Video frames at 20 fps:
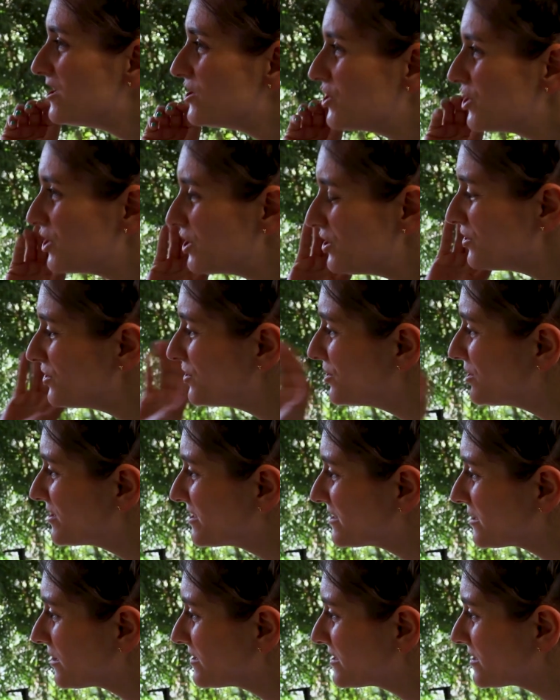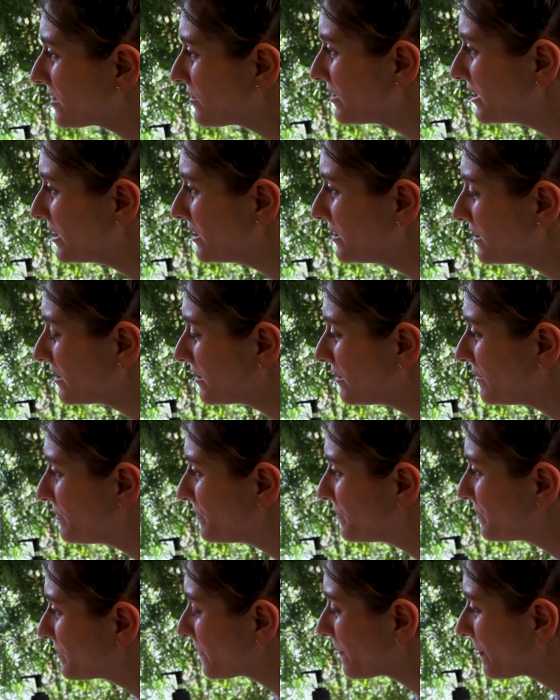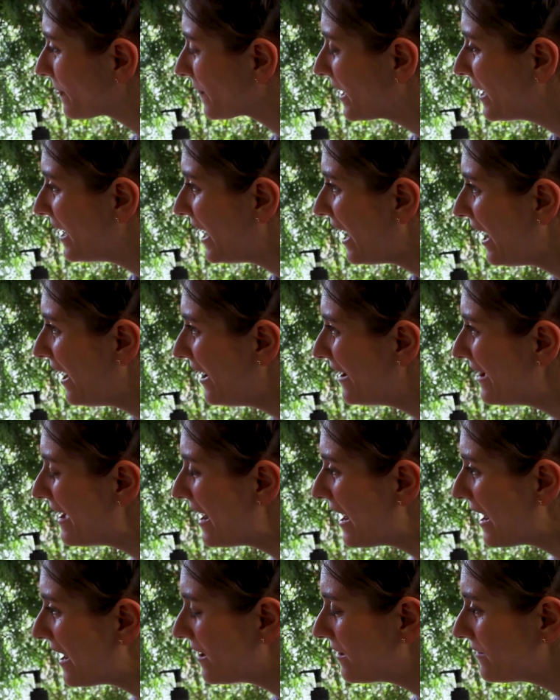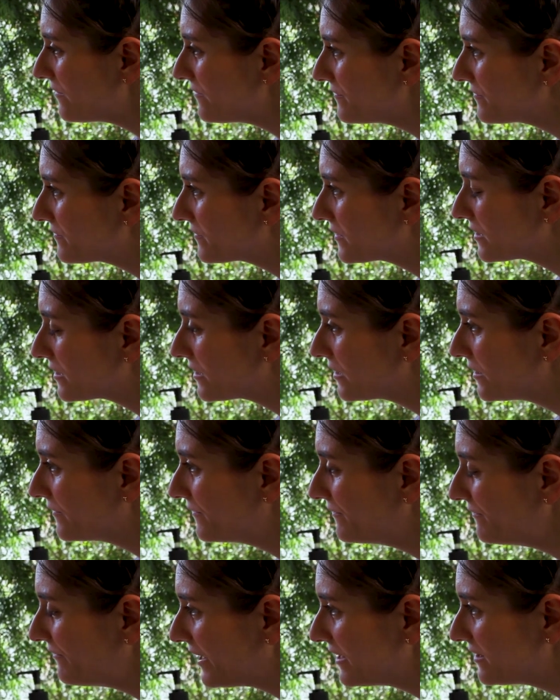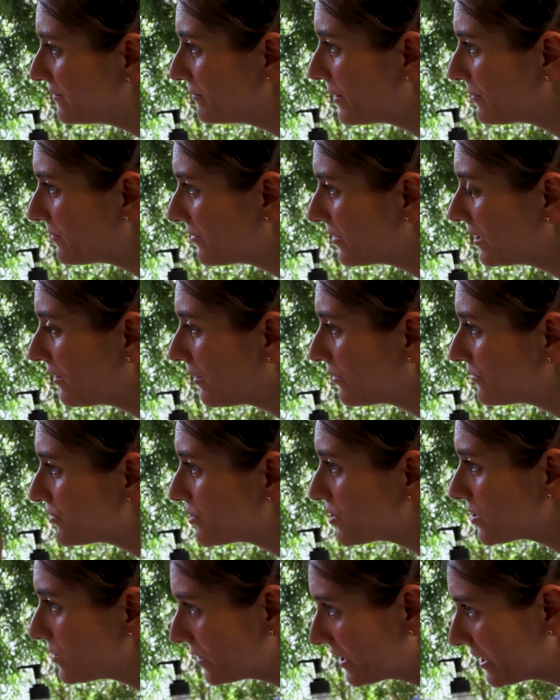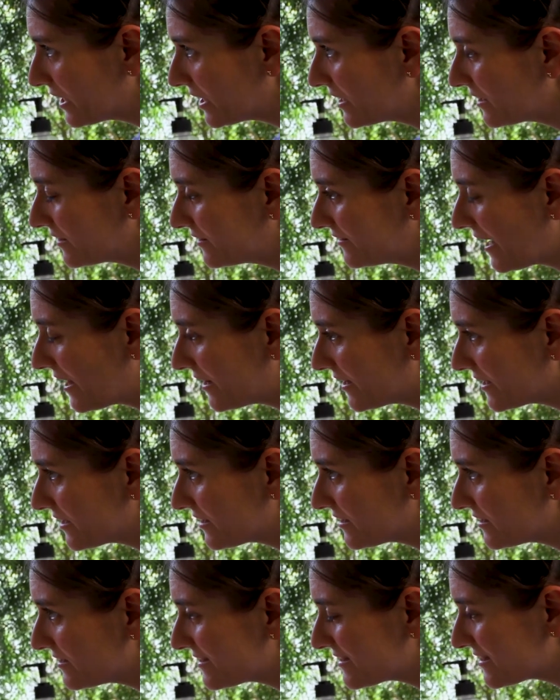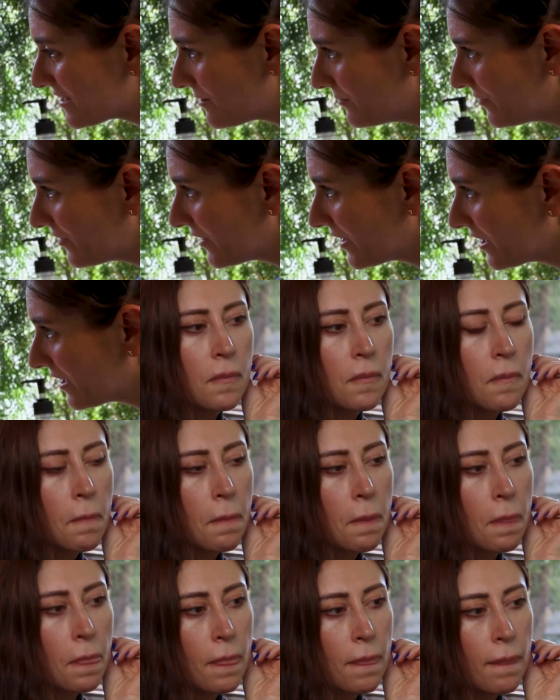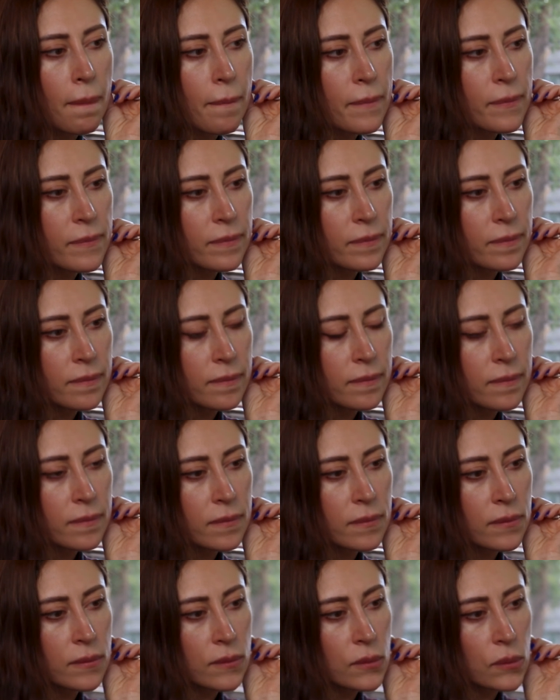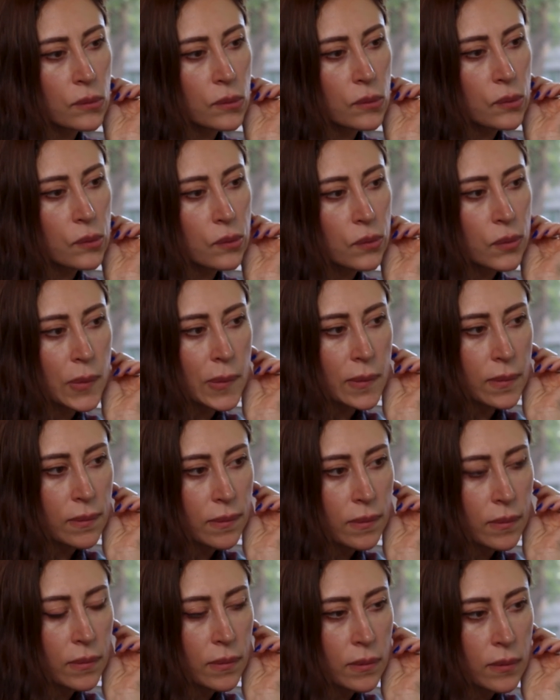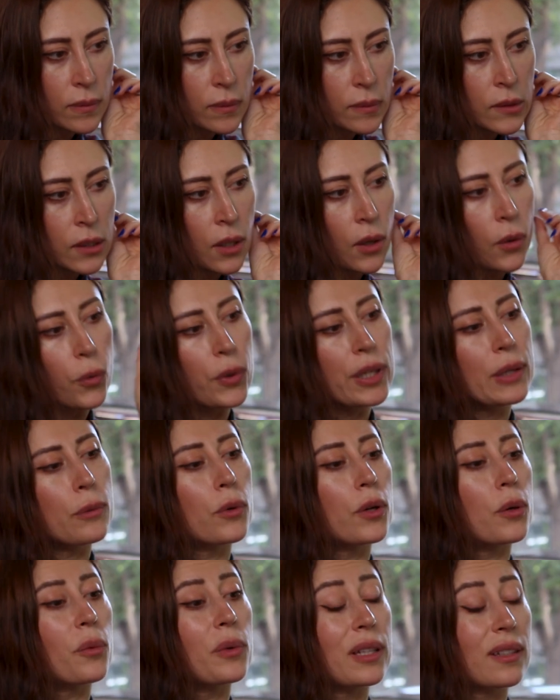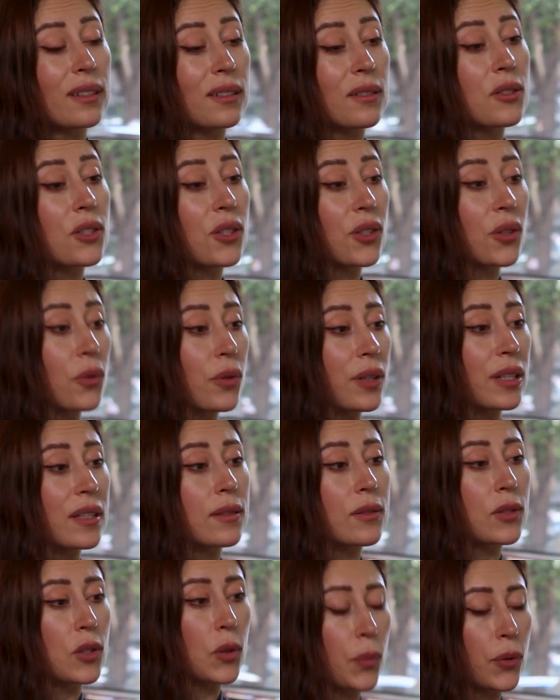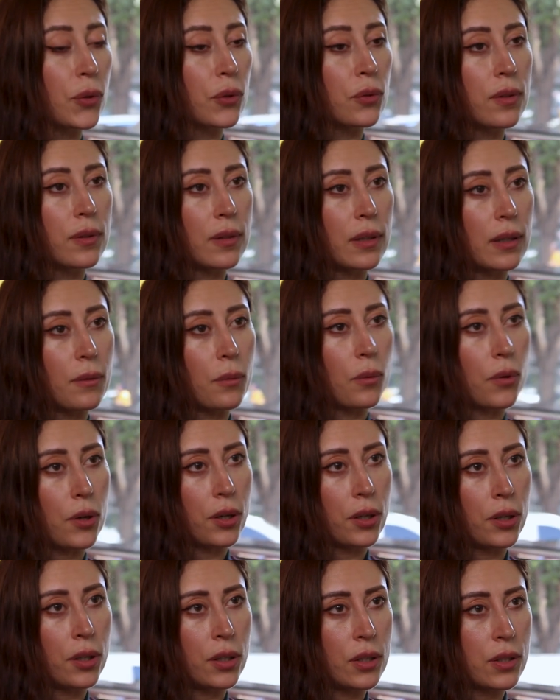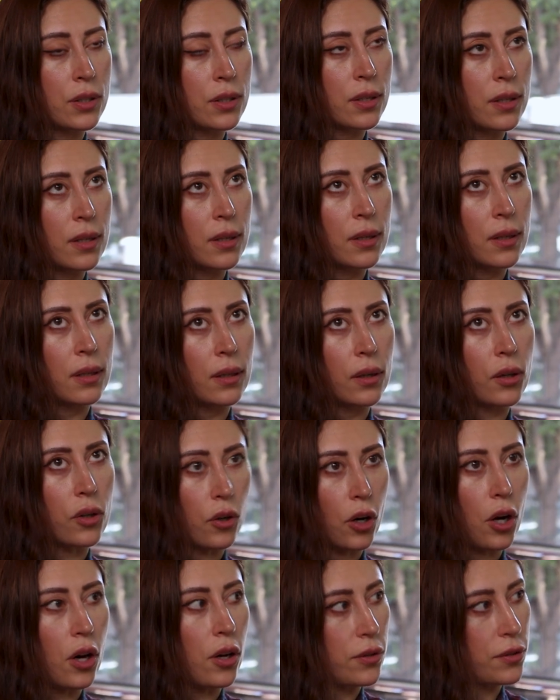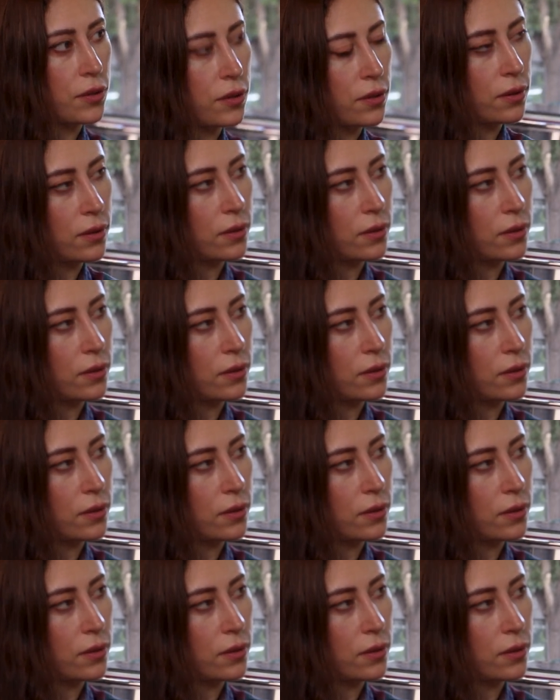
Months later, down the road, I met her again earlier this year, and I told her was on my way to establishing a film commission, and she jumped on board, and we completely connected.